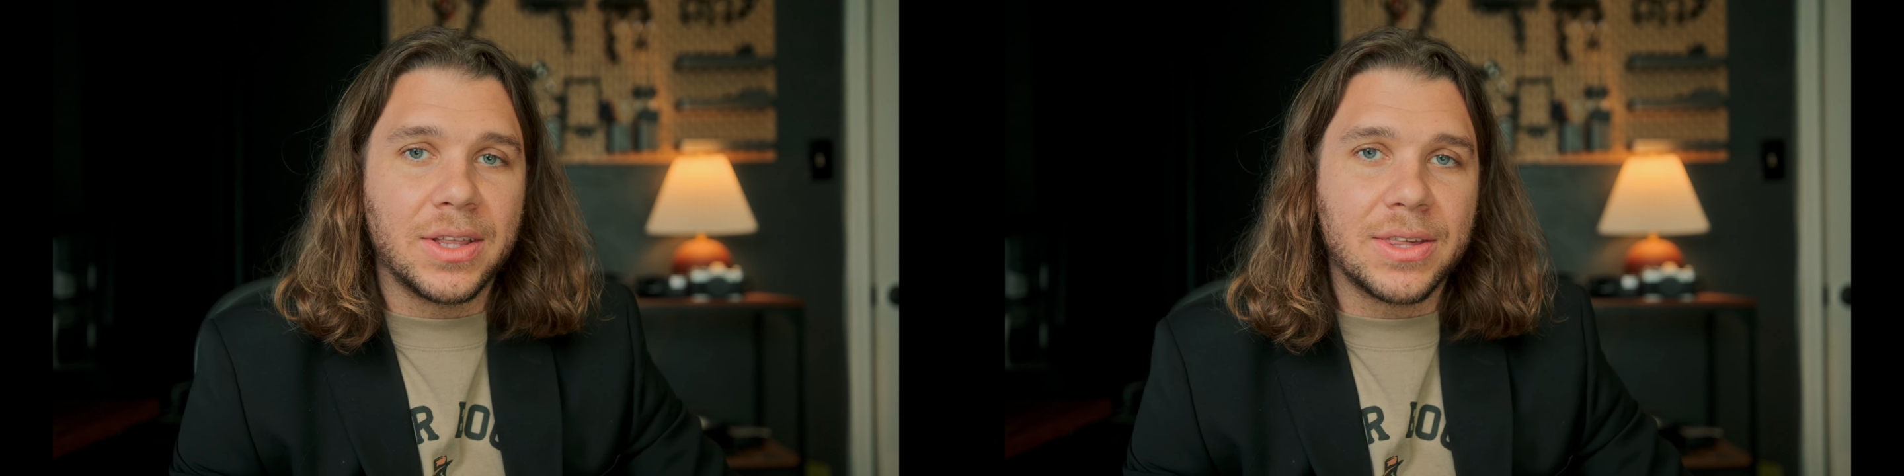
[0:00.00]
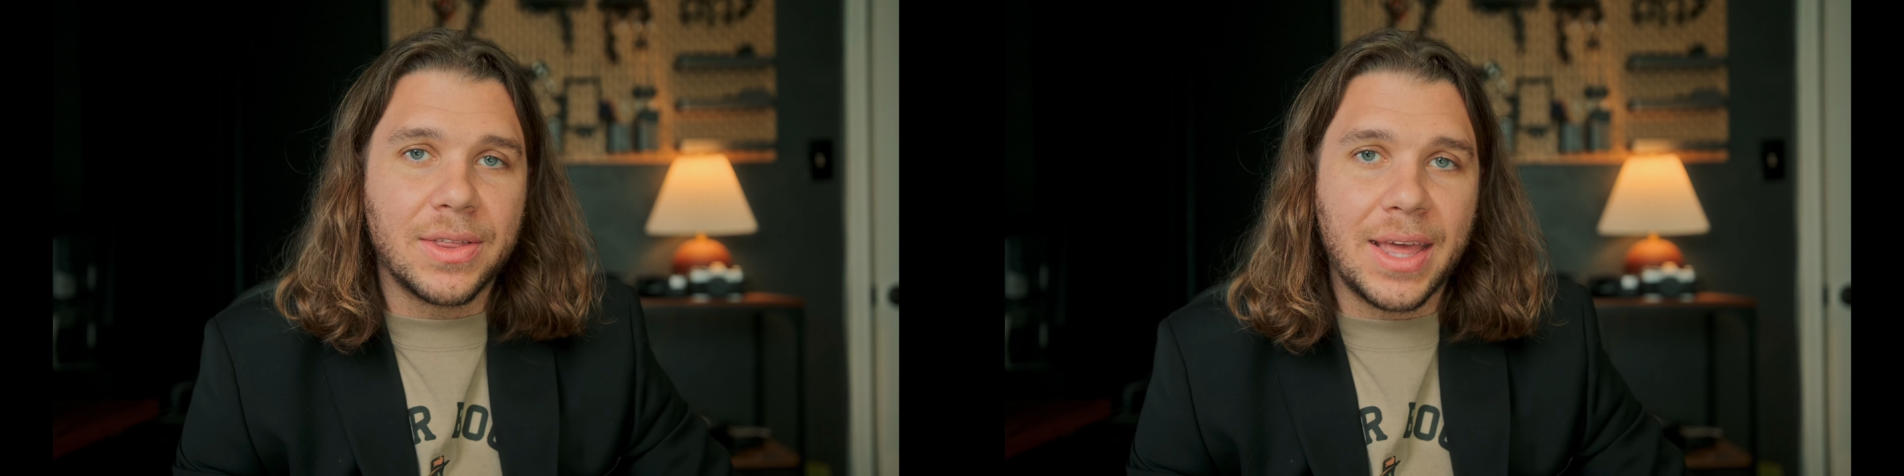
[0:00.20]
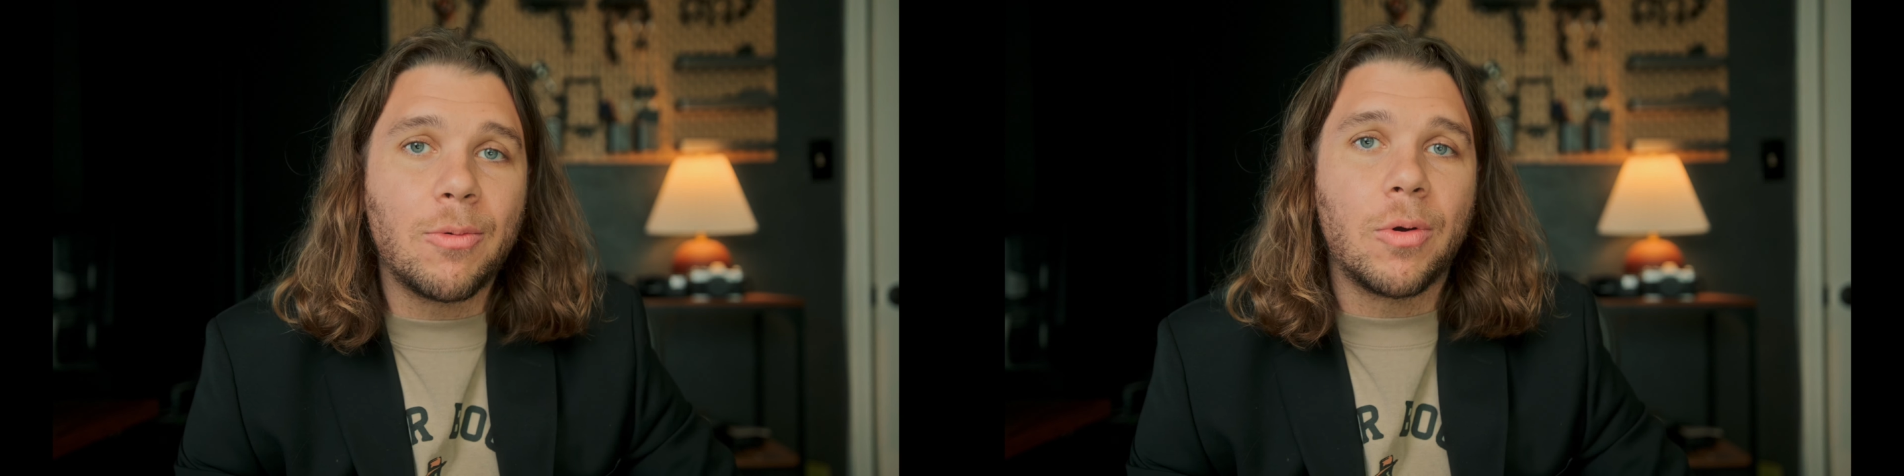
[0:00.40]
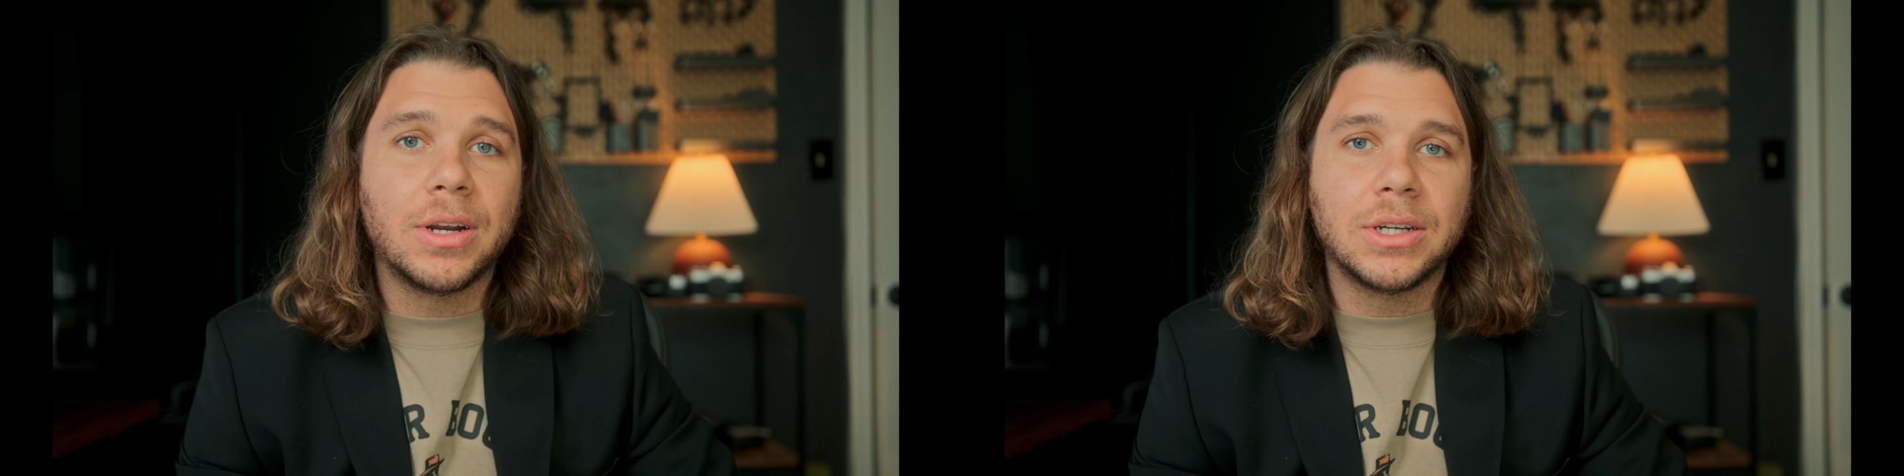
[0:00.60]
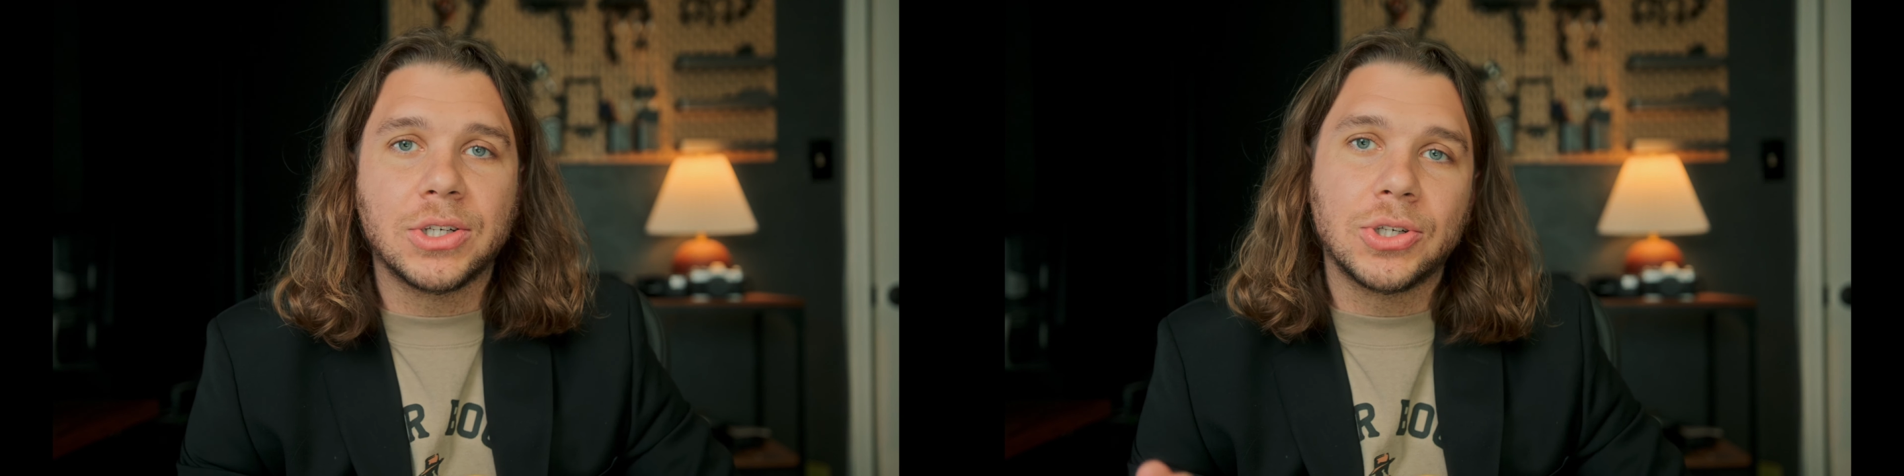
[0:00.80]
And so they
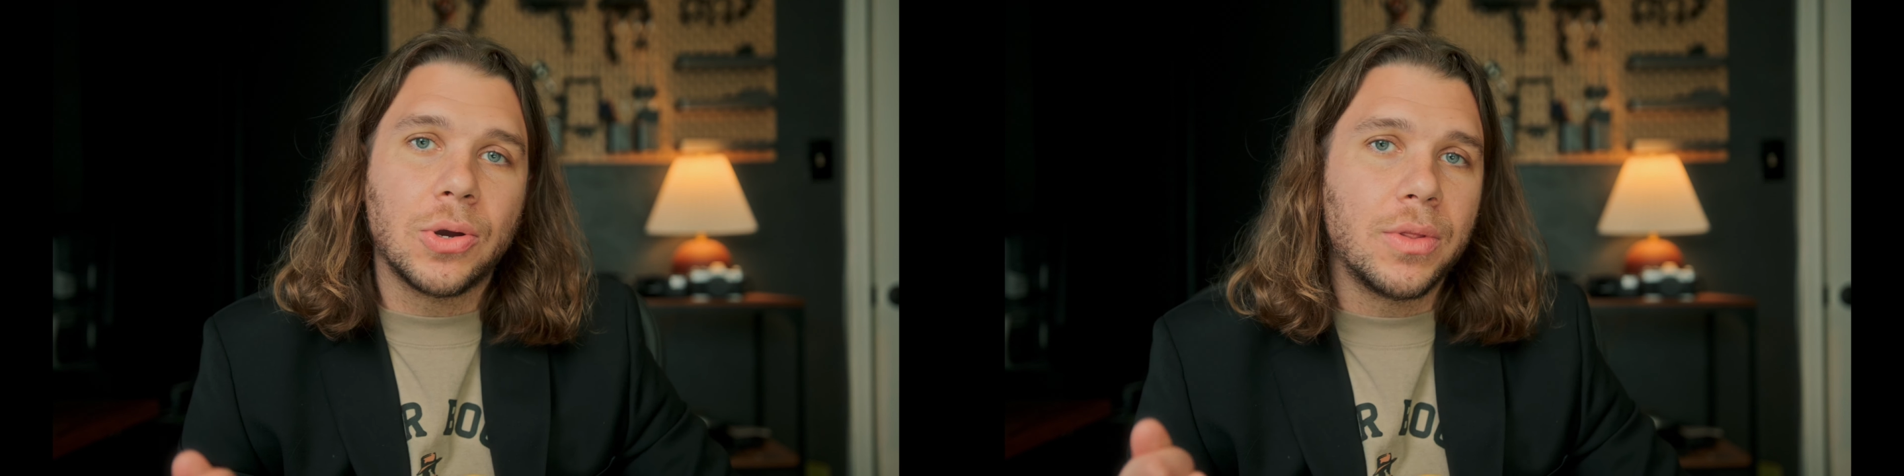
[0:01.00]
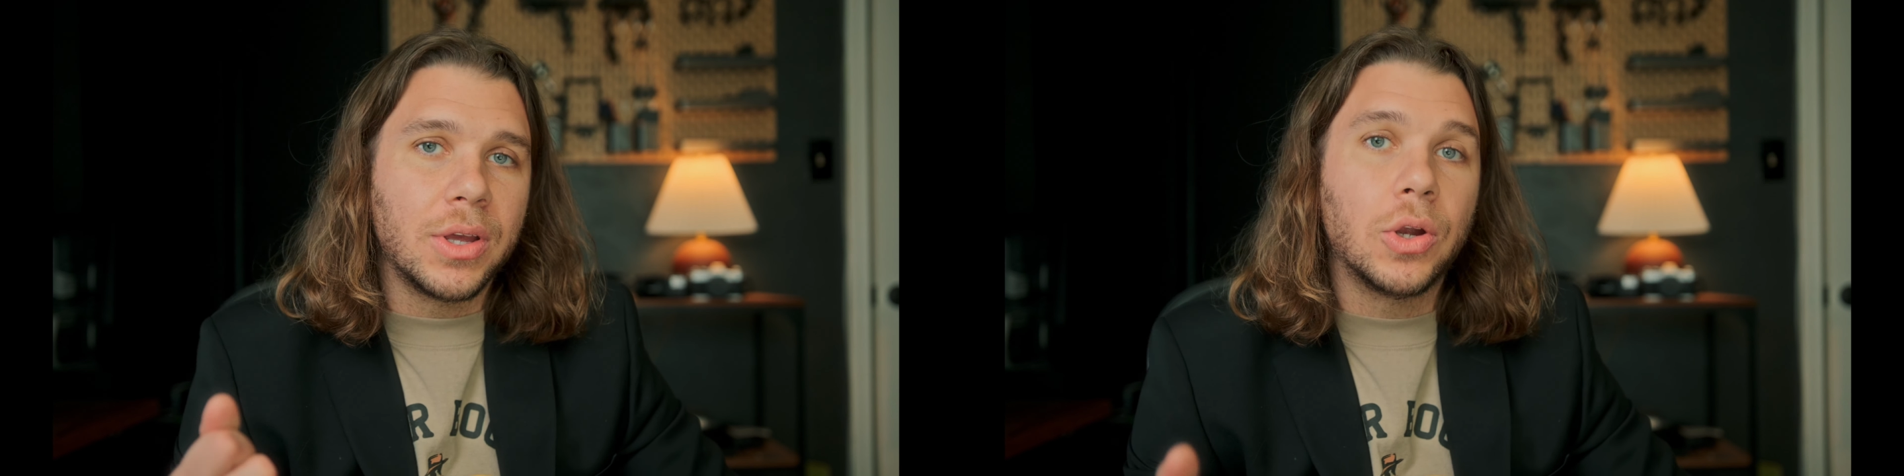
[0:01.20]
wanted to show the